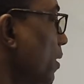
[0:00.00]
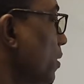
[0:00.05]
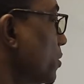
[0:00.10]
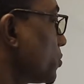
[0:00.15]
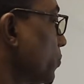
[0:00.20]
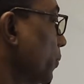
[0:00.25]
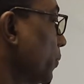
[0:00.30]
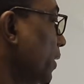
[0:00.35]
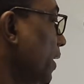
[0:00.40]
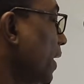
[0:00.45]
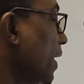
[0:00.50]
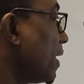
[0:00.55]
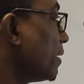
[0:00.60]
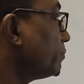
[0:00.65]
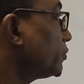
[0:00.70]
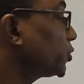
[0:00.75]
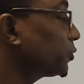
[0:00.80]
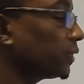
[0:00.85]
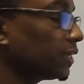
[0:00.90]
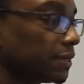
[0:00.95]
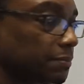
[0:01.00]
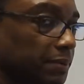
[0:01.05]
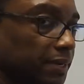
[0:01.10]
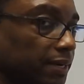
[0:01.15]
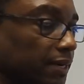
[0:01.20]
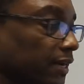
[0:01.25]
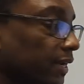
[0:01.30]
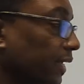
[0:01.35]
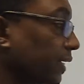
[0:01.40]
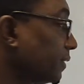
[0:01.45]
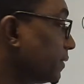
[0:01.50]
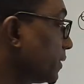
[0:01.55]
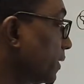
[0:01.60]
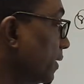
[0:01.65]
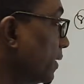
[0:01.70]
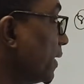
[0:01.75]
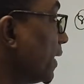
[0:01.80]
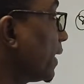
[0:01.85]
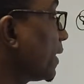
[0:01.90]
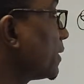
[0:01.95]
So we're going to have 3 being linked
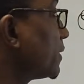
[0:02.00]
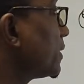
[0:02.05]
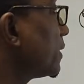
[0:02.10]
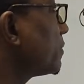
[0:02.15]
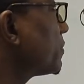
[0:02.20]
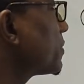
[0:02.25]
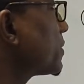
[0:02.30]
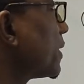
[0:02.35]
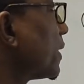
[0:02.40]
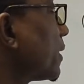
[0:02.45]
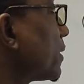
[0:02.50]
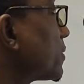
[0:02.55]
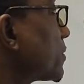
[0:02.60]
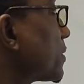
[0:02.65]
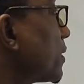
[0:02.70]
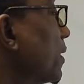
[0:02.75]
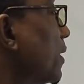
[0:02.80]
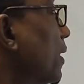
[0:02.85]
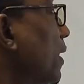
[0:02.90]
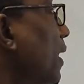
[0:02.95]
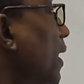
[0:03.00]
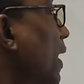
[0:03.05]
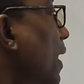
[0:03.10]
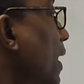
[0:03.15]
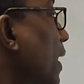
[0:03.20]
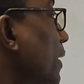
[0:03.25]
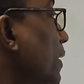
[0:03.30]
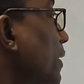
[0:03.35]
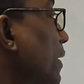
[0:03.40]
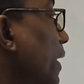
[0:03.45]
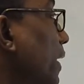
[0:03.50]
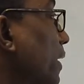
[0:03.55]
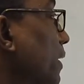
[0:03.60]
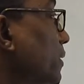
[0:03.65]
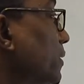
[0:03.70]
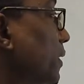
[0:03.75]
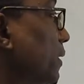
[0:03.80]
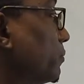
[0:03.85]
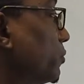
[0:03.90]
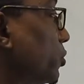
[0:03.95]
to negative 6. And
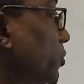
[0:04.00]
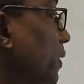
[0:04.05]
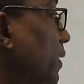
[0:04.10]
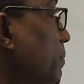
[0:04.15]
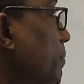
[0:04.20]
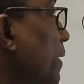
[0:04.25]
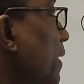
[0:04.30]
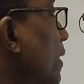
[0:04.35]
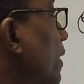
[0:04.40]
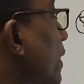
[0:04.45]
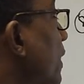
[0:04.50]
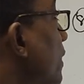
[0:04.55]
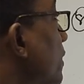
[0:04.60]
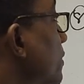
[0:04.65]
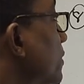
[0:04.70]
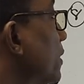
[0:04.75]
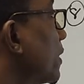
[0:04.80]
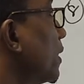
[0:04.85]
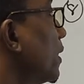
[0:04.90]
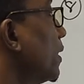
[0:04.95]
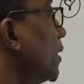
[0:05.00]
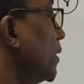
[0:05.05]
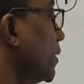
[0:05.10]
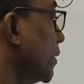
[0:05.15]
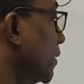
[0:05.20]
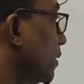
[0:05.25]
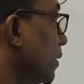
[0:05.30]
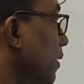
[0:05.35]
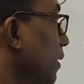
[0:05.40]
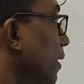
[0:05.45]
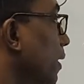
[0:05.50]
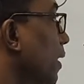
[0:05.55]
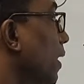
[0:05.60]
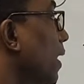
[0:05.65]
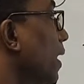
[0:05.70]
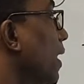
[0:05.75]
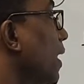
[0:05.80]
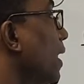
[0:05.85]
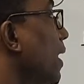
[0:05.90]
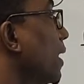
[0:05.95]
negative 3 being linked
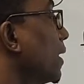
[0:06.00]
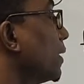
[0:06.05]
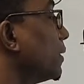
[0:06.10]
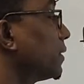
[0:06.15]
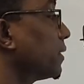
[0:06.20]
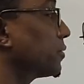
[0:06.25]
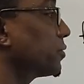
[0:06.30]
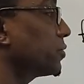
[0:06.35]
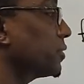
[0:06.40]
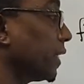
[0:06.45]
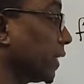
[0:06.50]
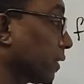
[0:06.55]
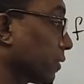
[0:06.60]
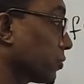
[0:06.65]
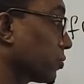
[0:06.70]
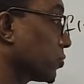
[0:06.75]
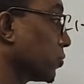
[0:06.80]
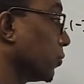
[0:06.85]
to 6.